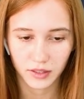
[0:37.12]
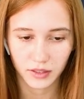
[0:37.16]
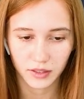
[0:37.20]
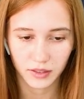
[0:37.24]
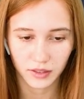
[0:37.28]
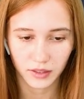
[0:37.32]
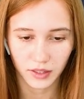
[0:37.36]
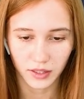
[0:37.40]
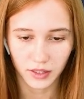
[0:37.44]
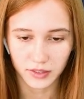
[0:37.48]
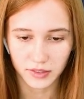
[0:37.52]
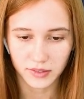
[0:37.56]

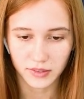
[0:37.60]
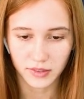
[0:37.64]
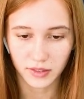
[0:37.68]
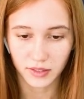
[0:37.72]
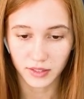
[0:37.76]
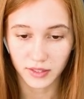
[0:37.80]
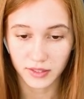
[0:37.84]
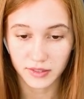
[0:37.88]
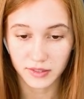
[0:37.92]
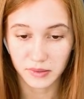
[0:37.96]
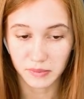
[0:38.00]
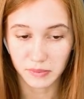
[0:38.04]
Yes,
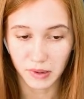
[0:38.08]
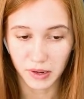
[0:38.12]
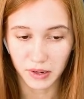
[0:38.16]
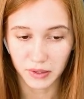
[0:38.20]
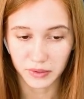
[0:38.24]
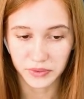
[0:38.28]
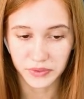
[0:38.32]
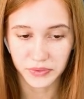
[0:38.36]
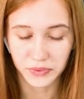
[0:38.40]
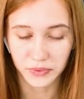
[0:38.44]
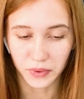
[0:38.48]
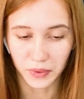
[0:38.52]
this
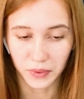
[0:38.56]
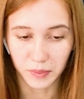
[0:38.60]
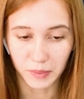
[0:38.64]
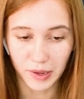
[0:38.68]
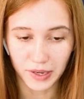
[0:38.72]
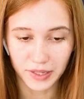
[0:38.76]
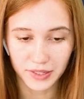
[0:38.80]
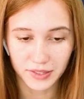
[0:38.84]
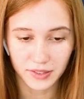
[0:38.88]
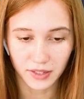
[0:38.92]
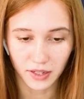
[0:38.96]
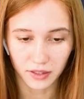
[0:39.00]
amount for
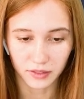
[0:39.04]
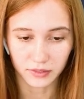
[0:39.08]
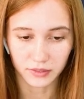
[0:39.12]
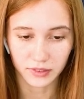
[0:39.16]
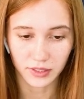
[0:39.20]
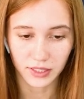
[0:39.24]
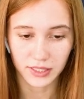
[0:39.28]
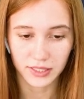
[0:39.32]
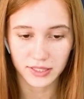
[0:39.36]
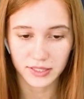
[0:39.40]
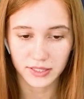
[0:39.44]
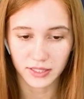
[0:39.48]
myself.
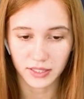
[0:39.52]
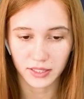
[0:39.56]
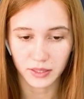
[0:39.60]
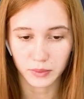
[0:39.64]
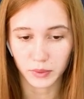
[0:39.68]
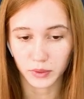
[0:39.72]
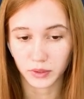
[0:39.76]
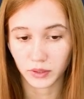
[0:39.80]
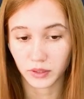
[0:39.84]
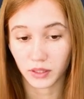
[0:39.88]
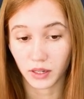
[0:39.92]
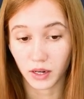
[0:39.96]
Let's see
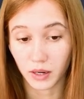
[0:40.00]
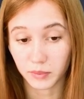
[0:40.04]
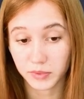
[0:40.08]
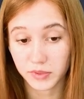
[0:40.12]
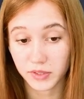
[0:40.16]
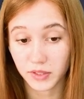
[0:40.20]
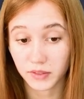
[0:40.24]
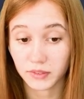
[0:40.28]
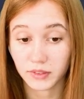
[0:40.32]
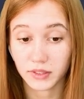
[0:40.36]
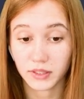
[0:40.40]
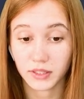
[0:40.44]
what comes
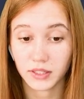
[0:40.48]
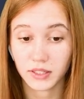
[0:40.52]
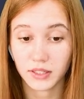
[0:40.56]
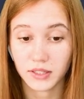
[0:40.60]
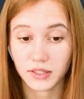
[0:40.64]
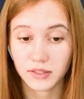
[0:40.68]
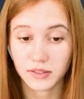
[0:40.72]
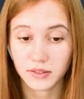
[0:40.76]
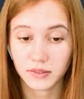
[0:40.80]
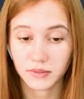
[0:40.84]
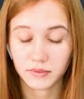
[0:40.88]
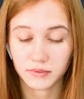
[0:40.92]
of
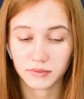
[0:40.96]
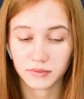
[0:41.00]
this.